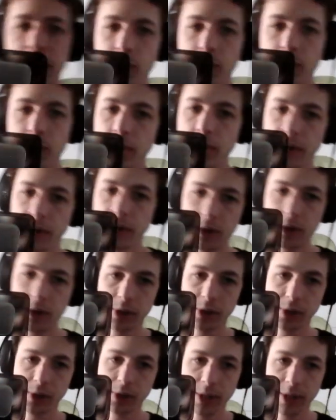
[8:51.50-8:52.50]
two characters in the
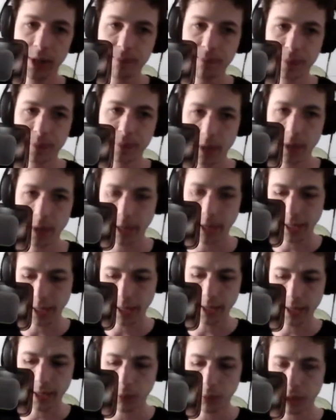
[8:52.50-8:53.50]
scene,
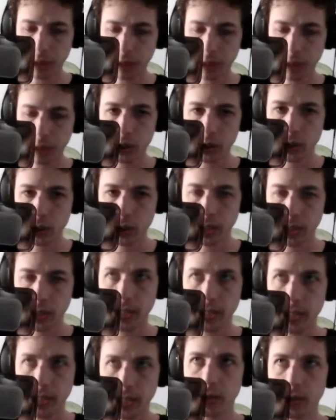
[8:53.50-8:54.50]
one of which
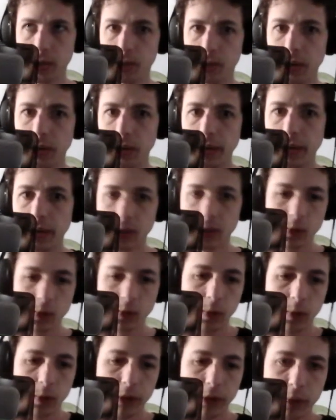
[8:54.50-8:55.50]
is Melonius,
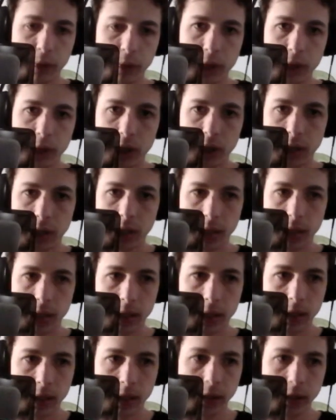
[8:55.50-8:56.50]
one of which
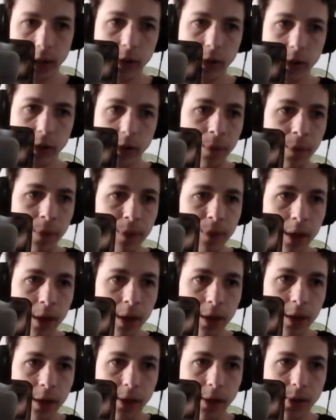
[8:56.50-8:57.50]
is
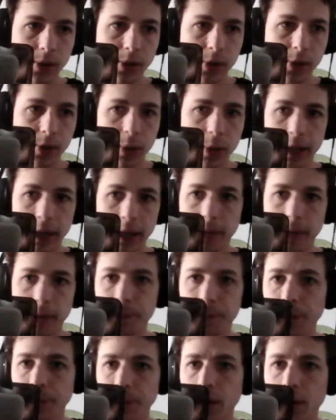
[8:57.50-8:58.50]
Cassonia,
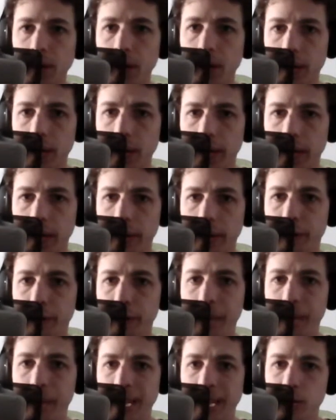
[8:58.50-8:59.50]
and they're from
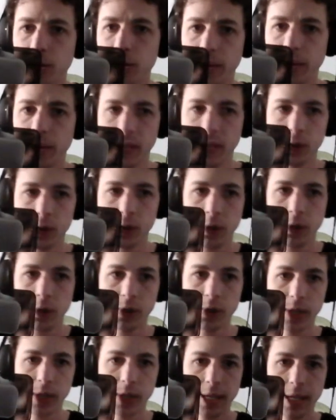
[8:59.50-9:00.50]
Atreus, which
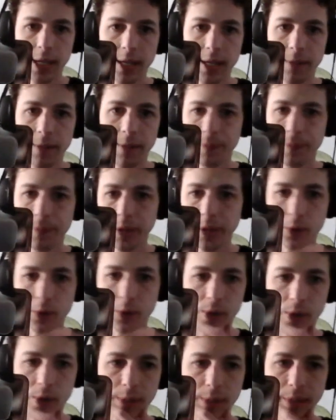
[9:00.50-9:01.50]
is a
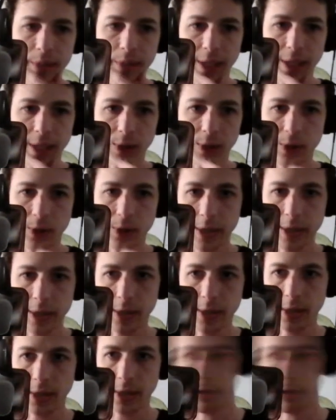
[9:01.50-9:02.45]
interesting place. It is a